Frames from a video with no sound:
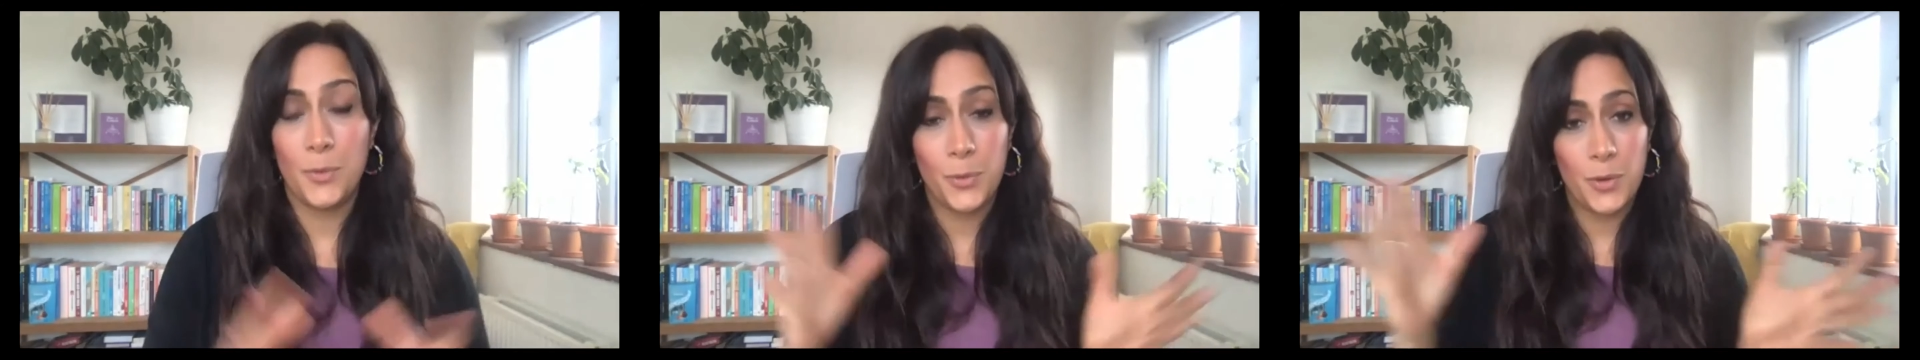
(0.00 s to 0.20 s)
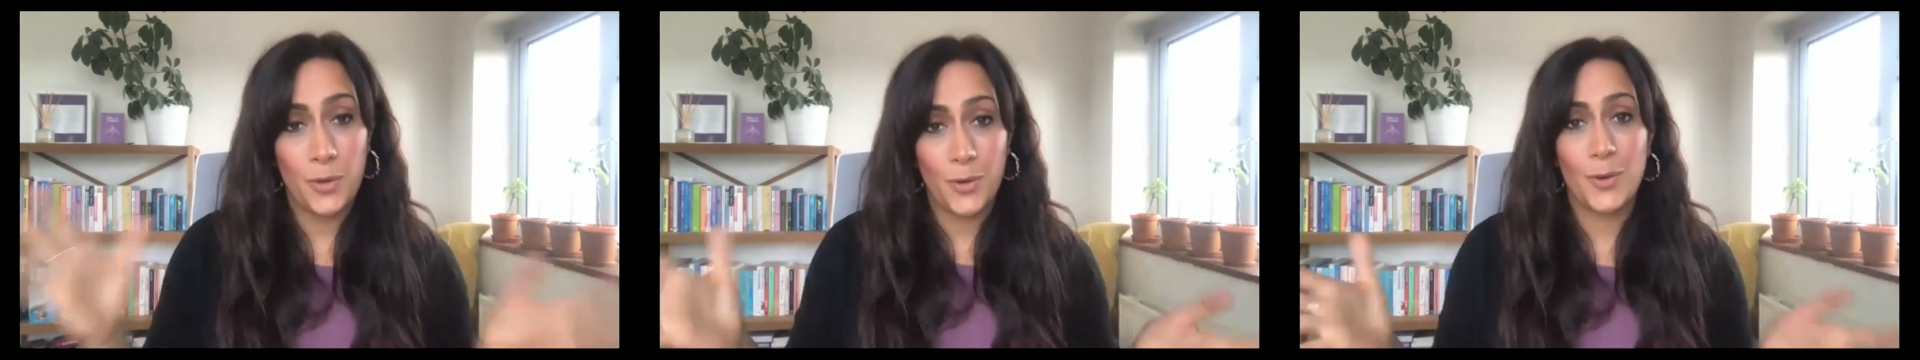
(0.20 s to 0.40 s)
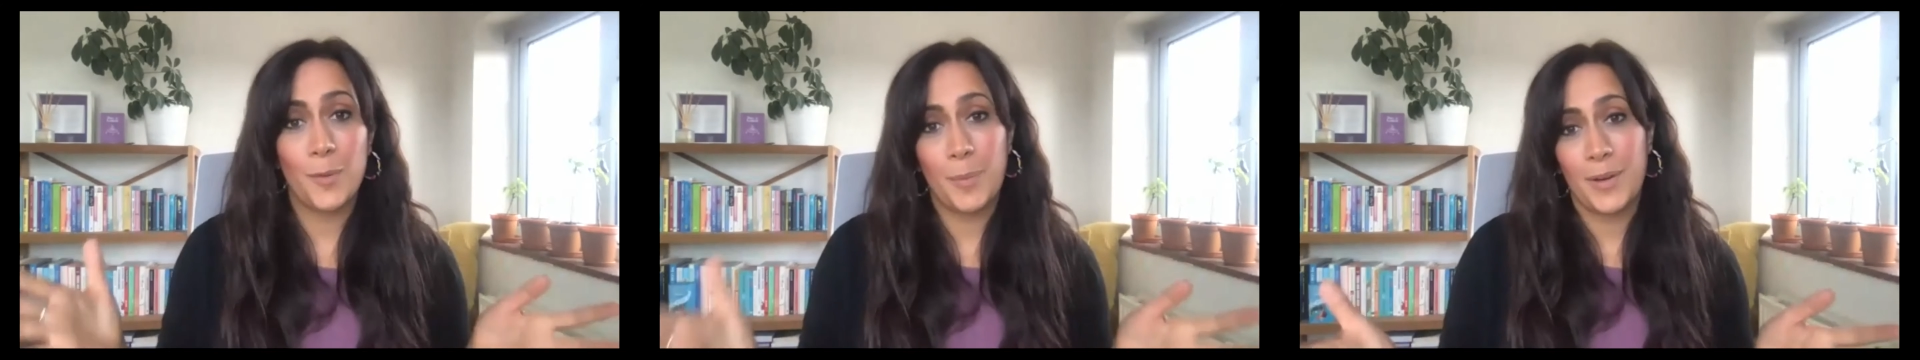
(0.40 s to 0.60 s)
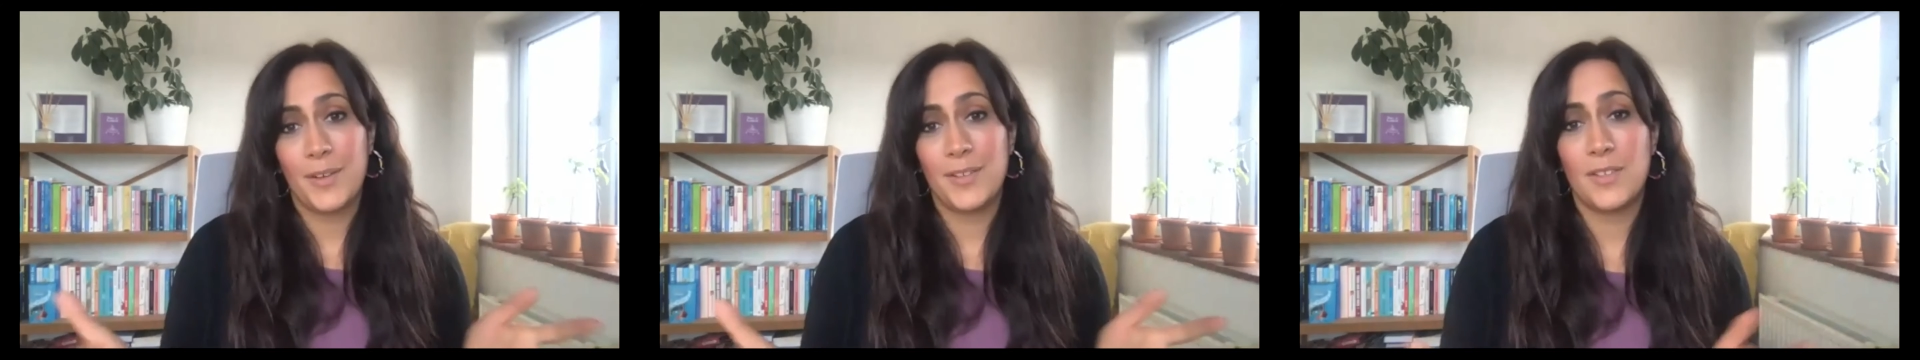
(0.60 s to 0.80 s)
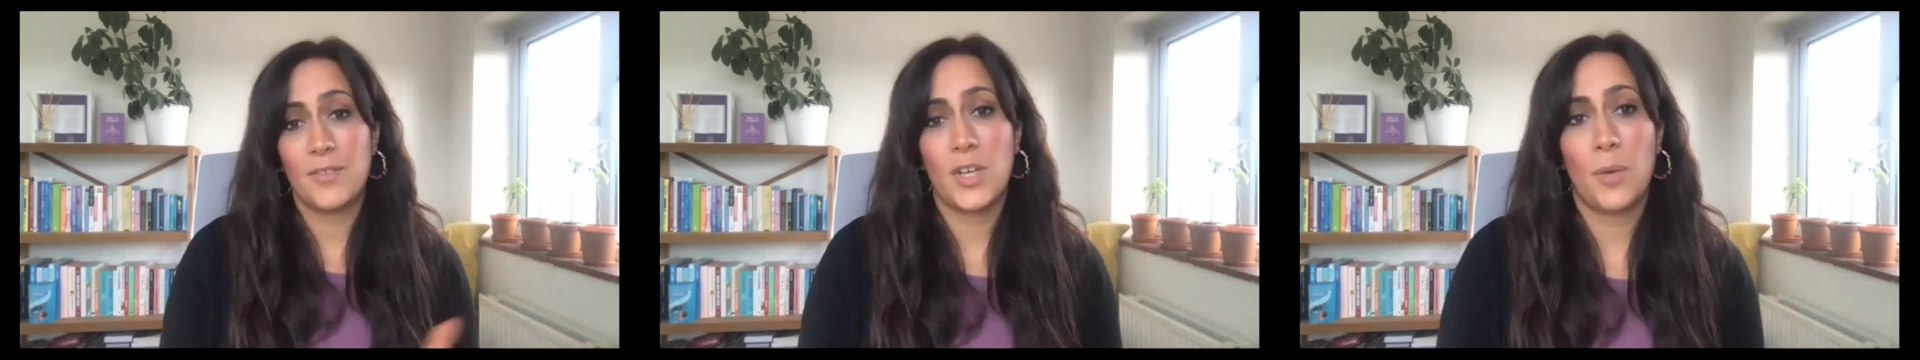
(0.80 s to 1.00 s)
or longer
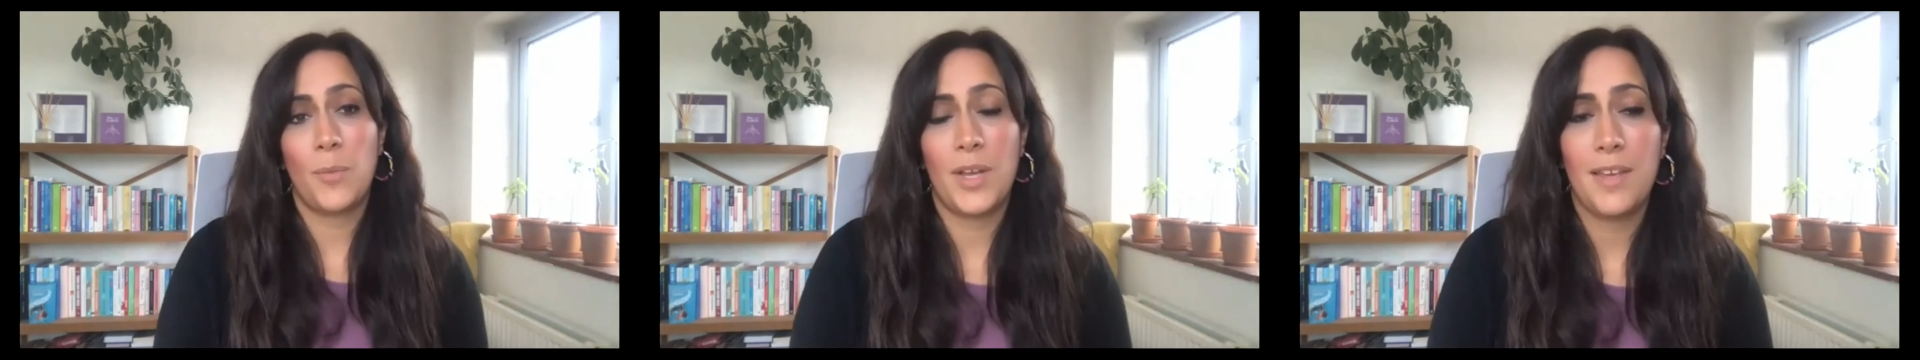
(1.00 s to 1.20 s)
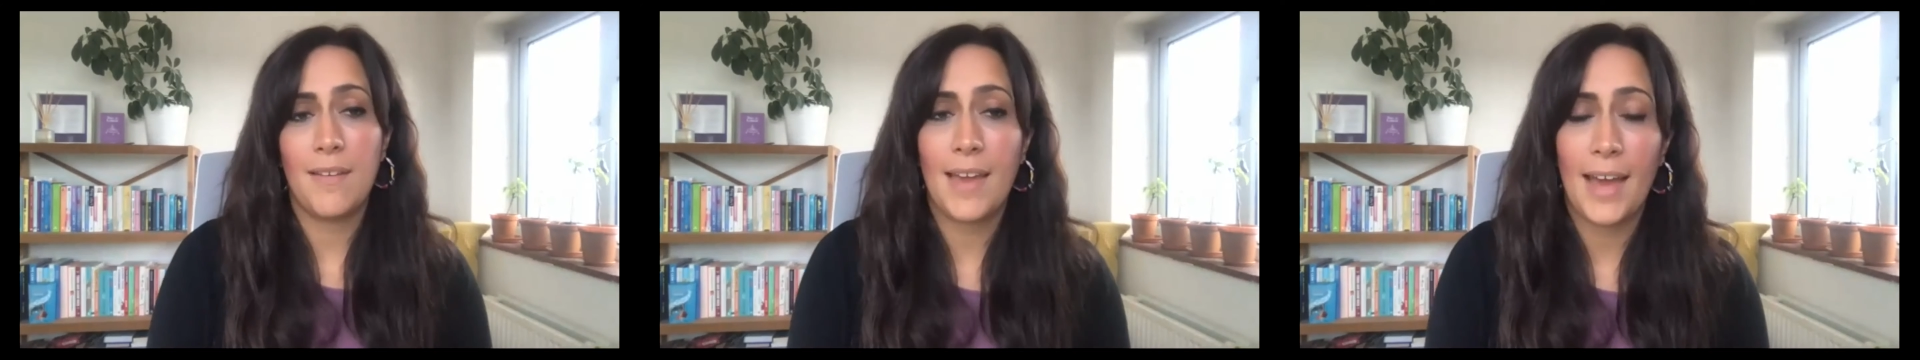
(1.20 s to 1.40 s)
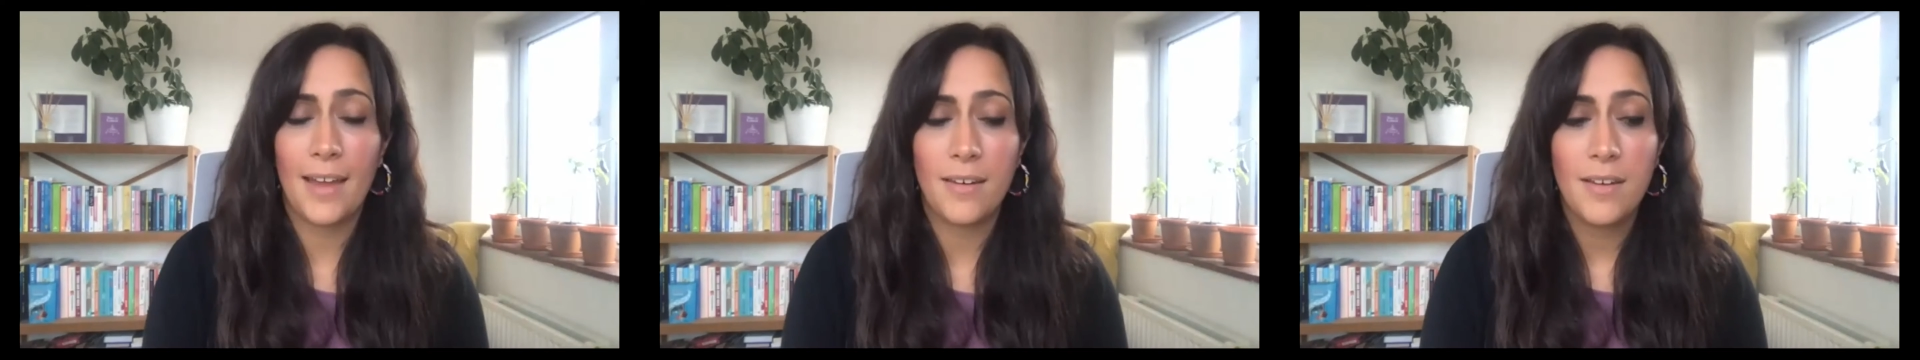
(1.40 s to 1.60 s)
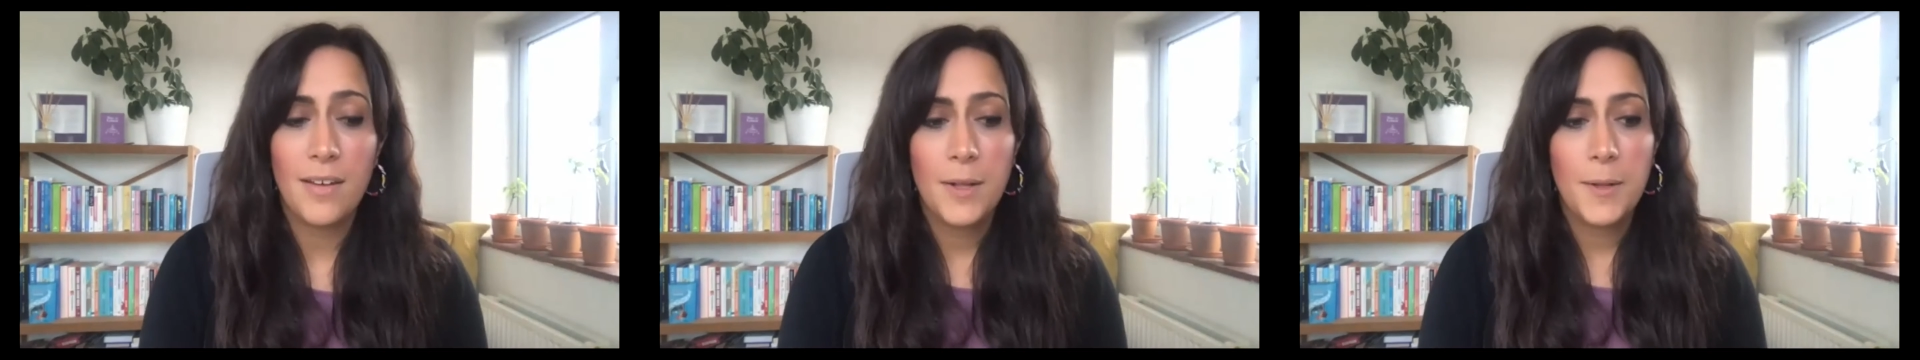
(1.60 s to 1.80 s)
periods of time where you can,